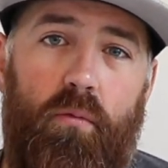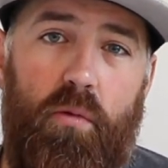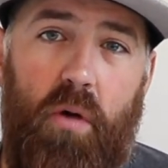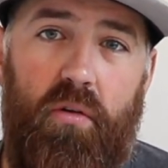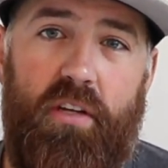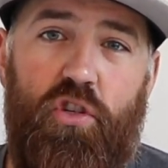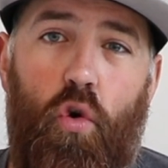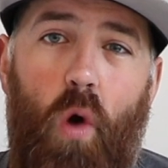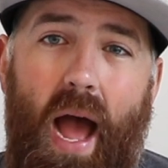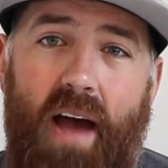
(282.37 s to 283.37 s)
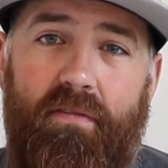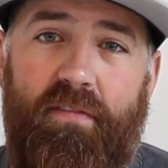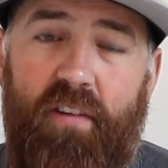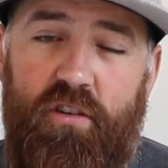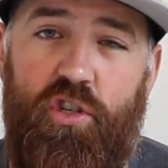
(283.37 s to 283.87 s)
remote control have
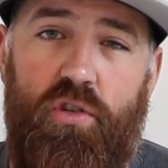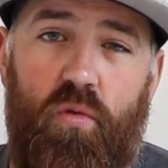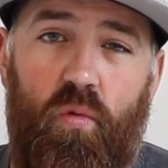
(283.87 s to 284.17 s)
functioned